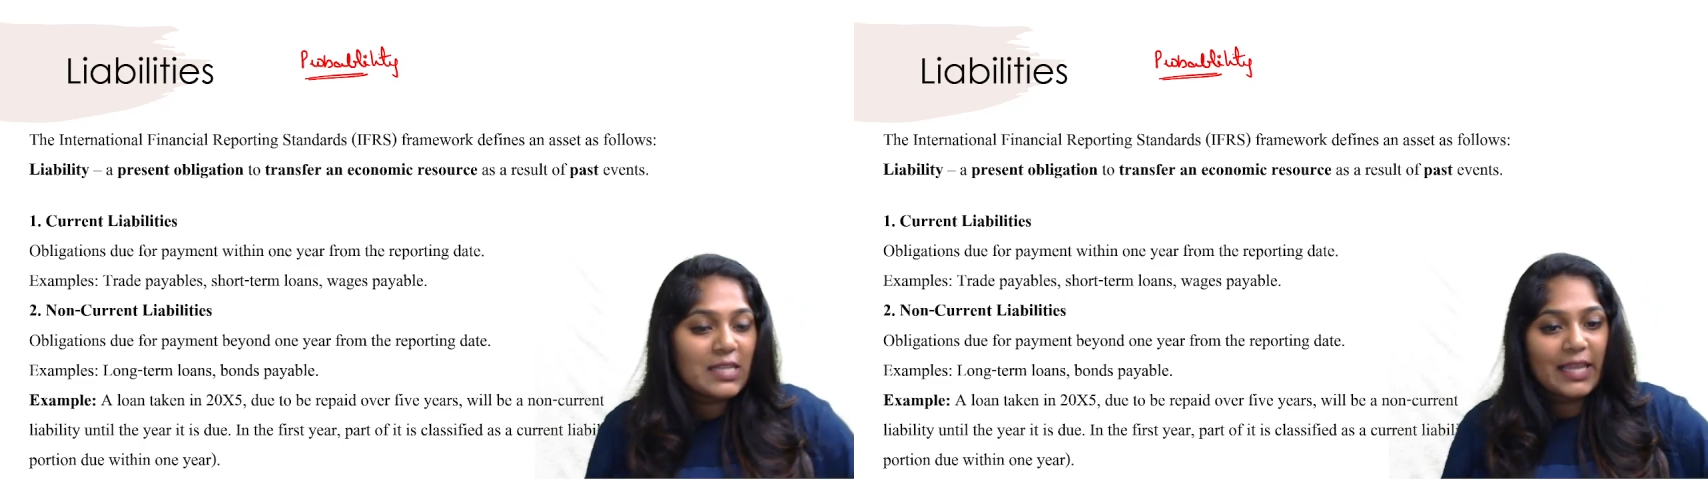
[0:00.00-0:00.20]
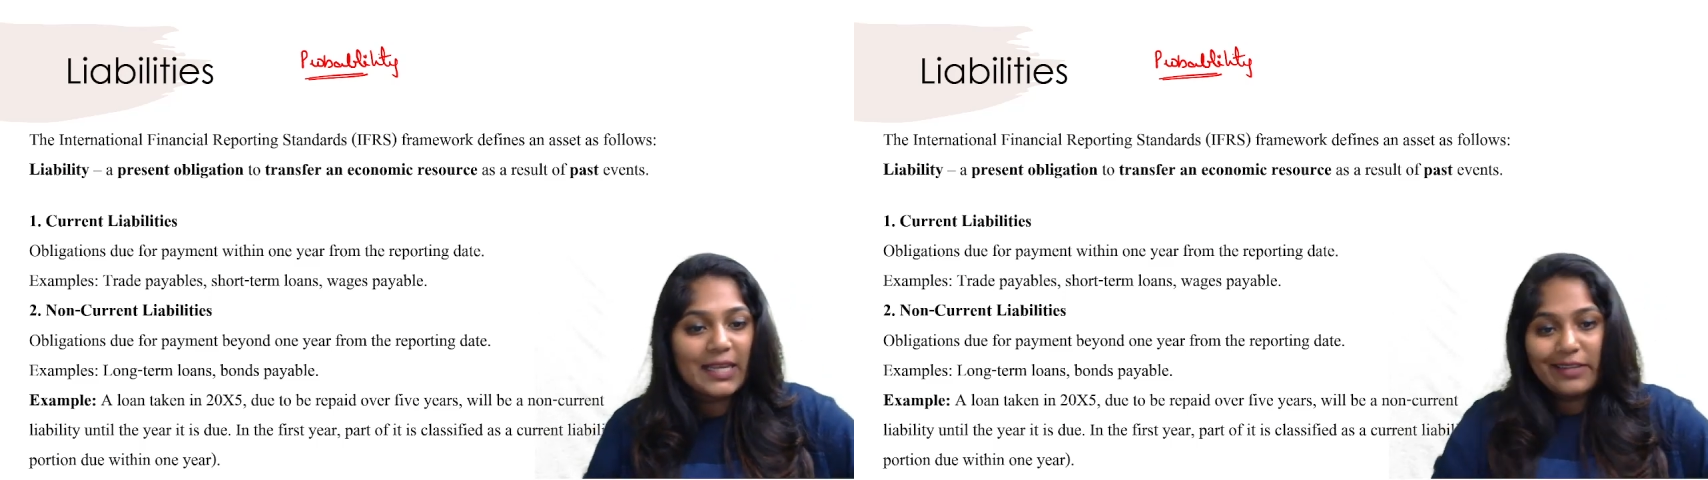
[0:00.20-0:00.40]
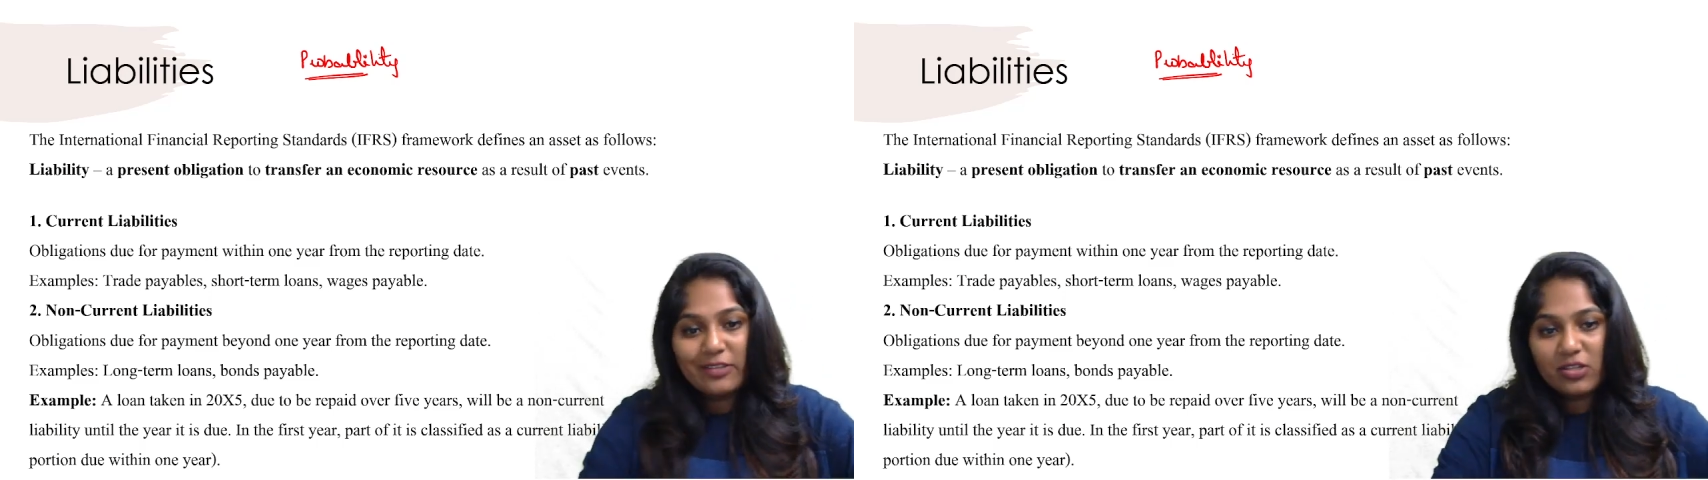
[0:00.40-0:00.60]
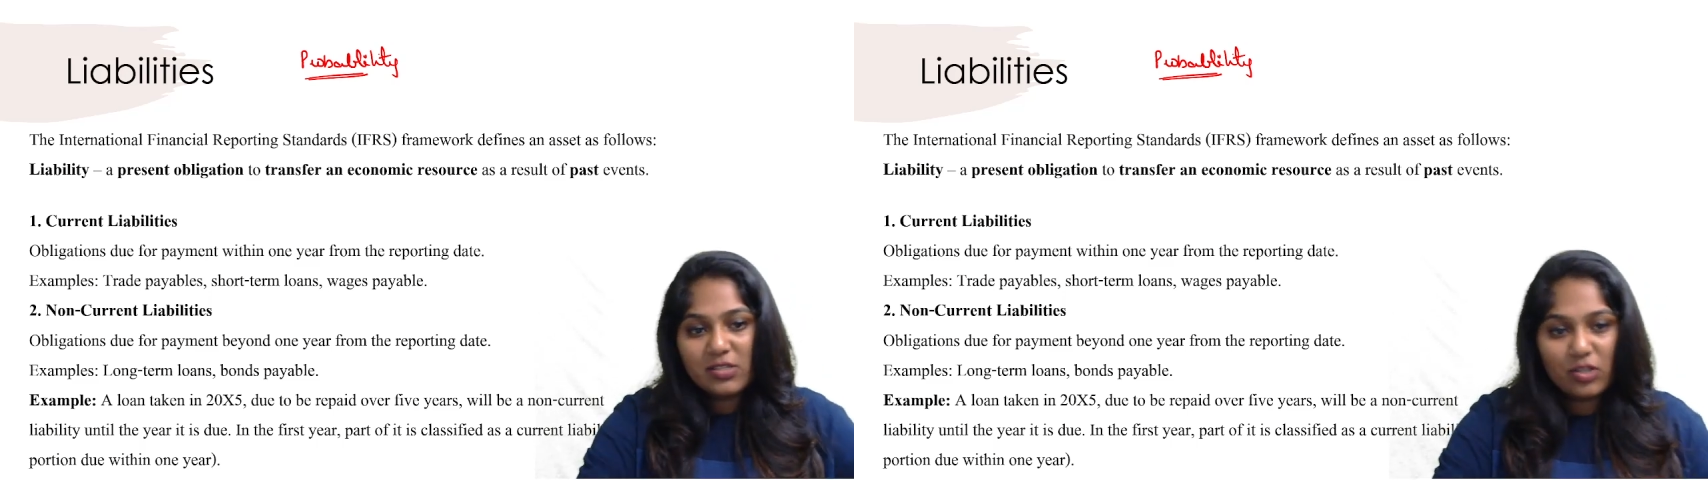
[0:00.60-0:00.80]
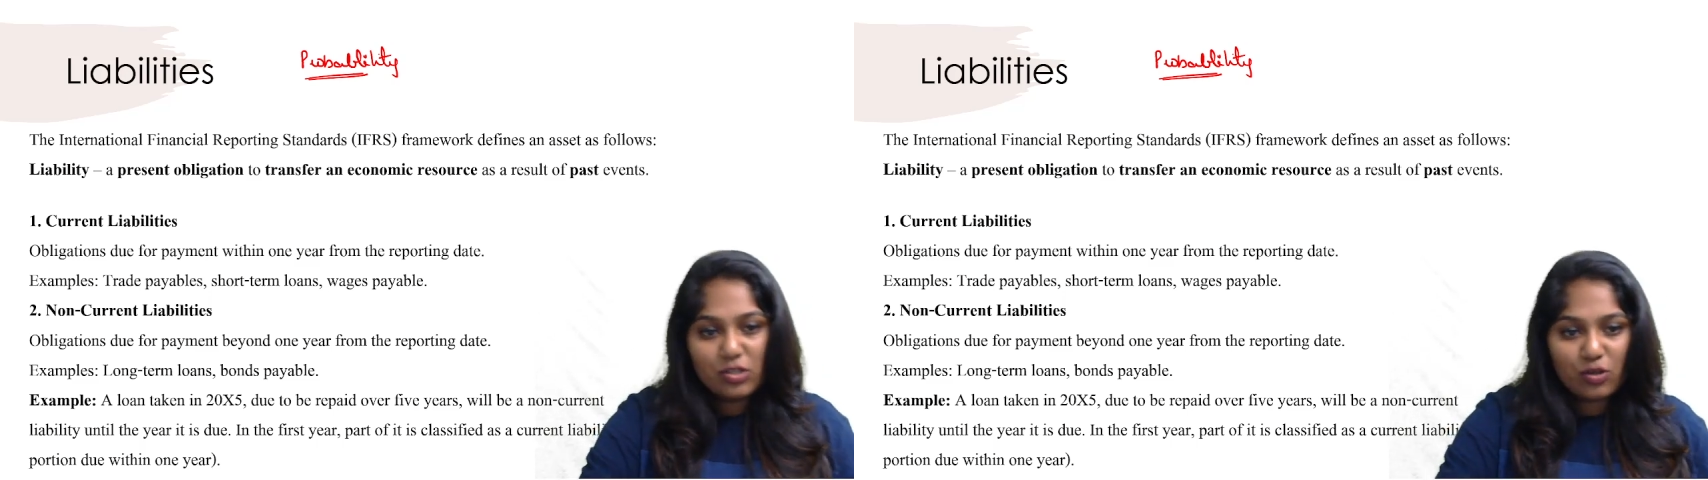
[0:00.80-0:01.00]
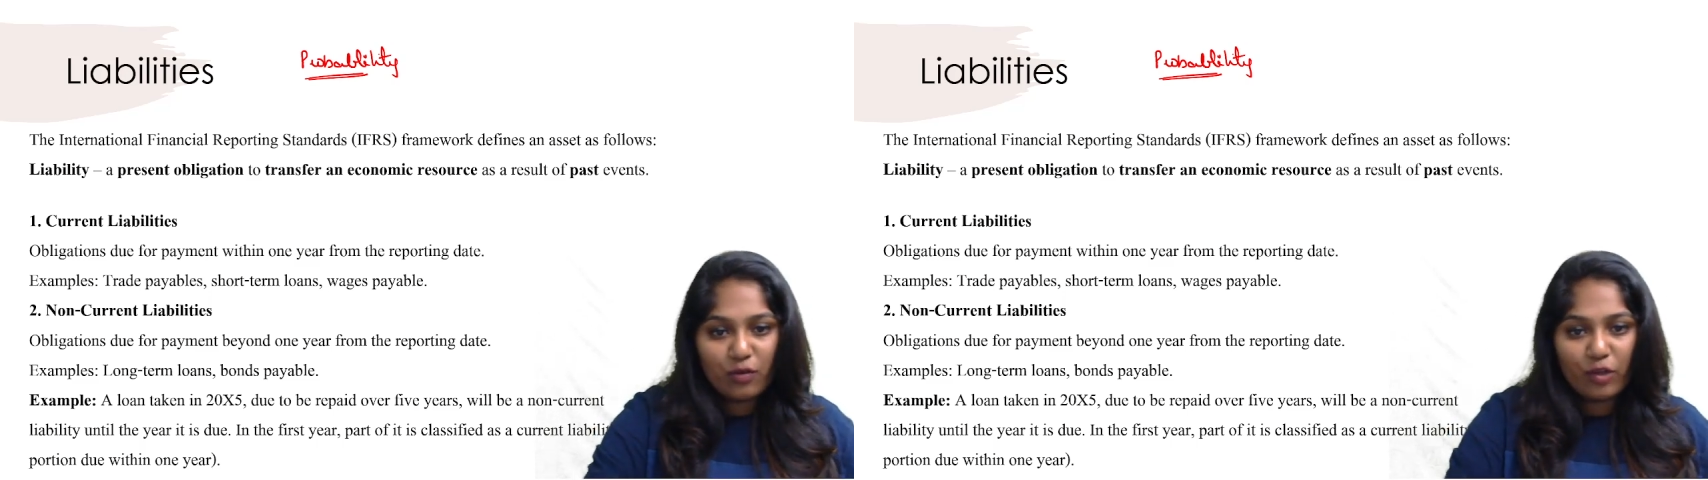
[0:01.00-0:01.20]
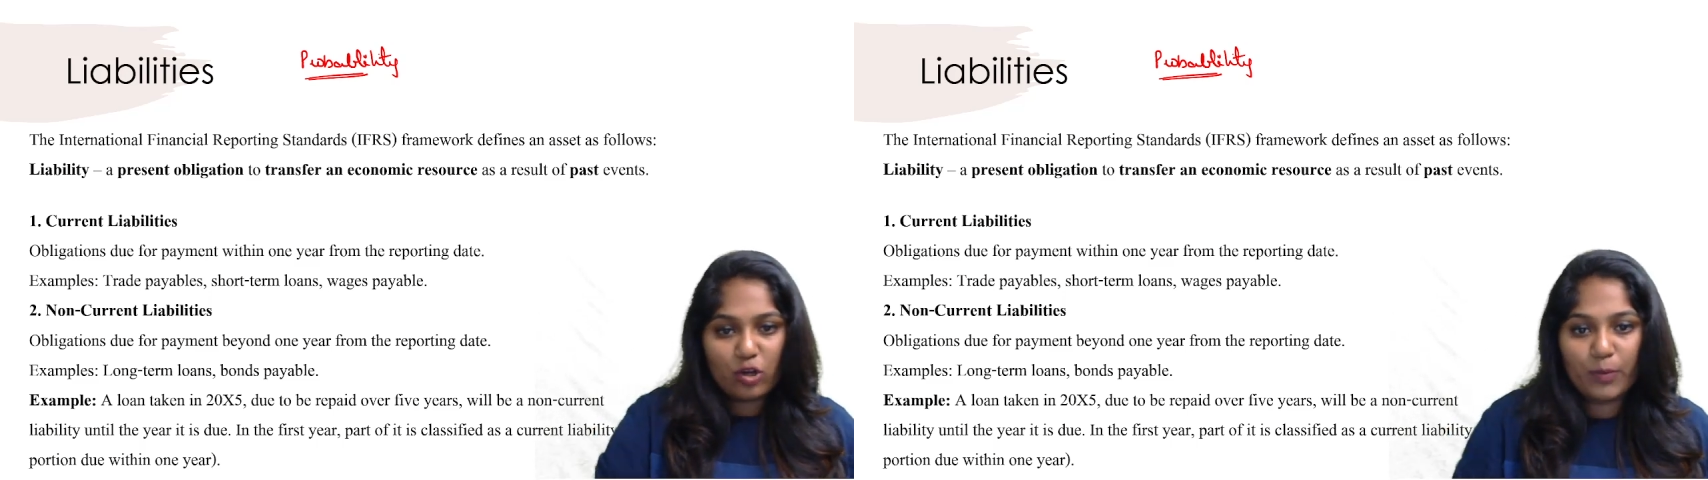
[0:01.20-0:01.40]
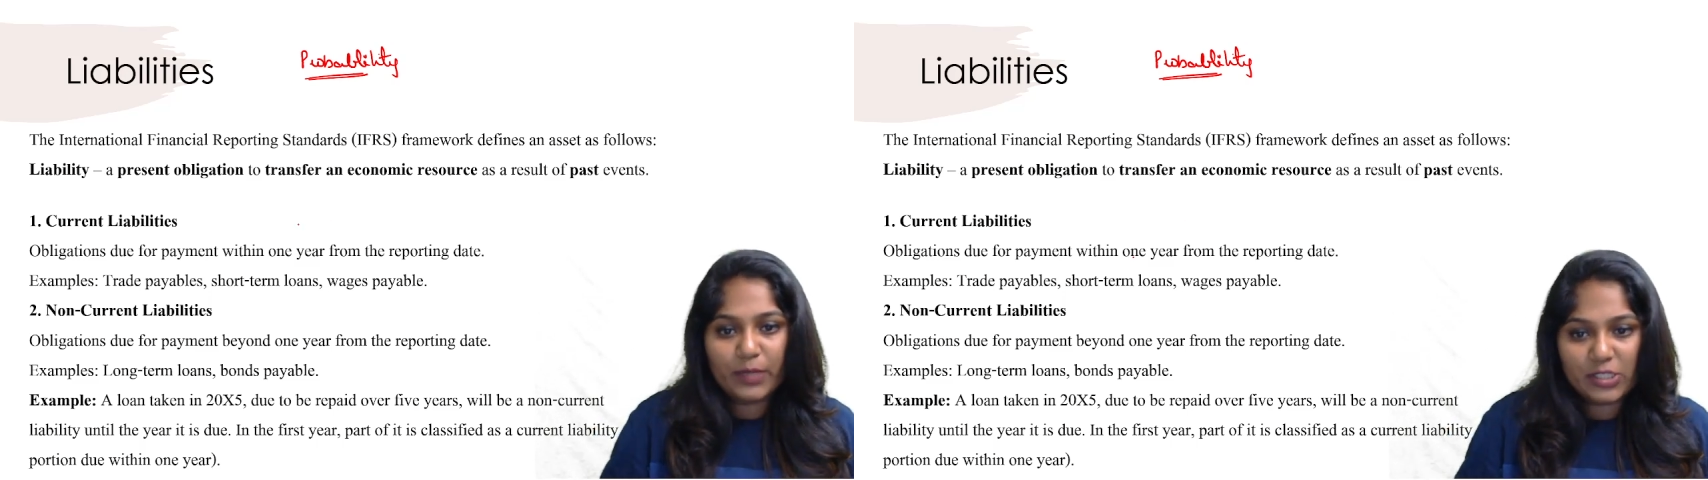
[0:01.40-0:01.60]
likely the results of your
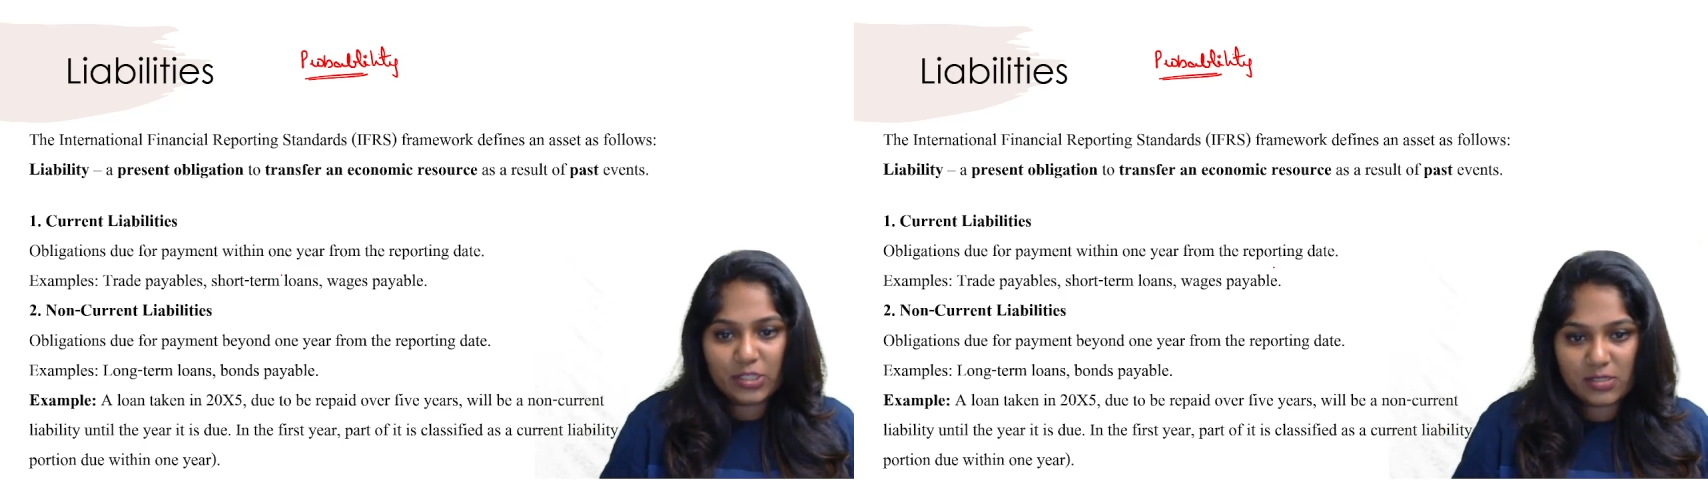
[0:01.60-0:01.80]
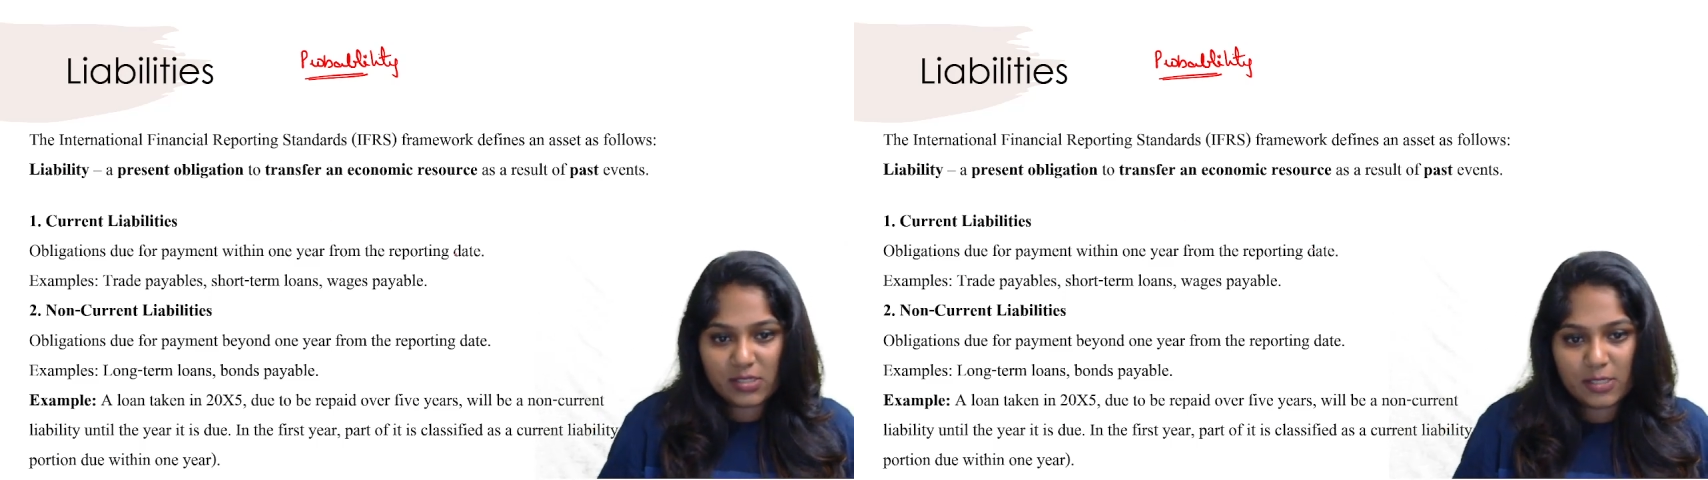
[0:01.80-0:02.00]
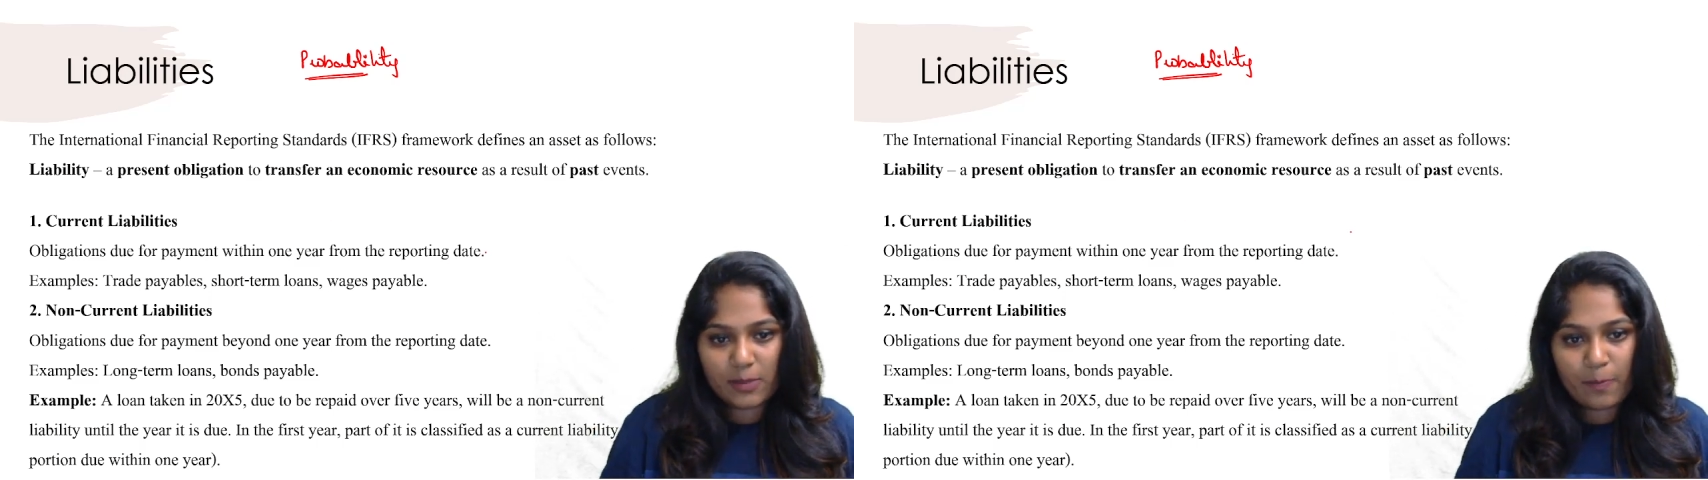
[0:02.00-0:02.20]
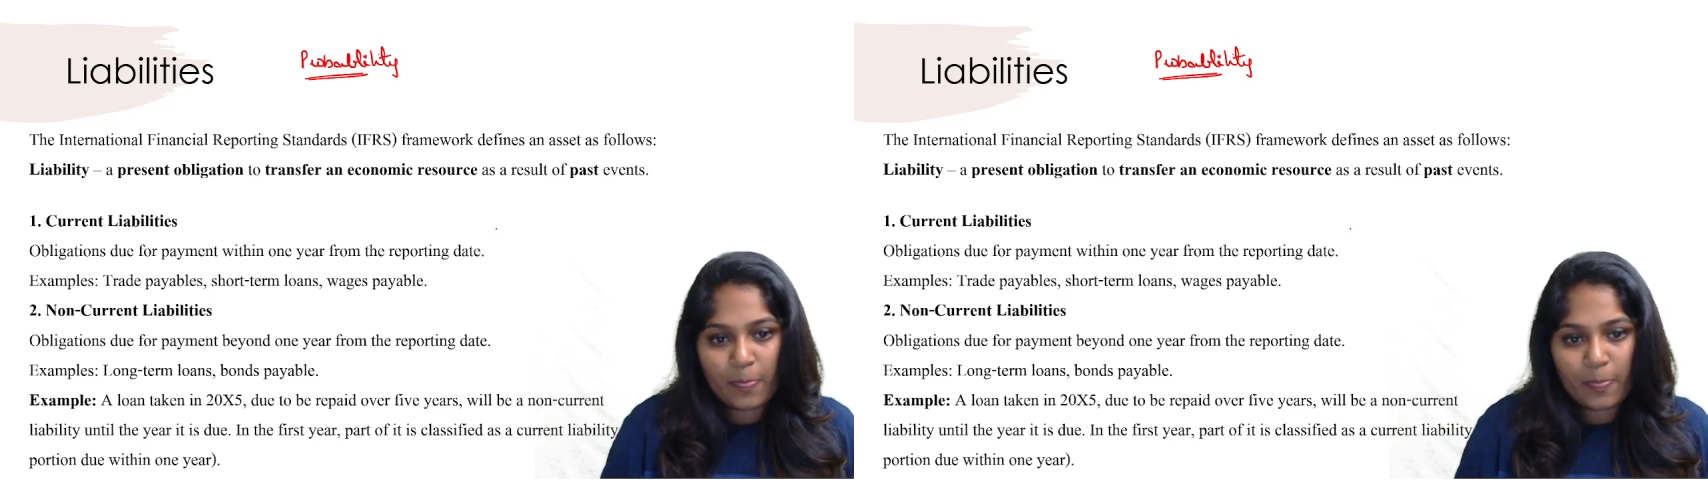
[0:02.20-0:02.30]
operations.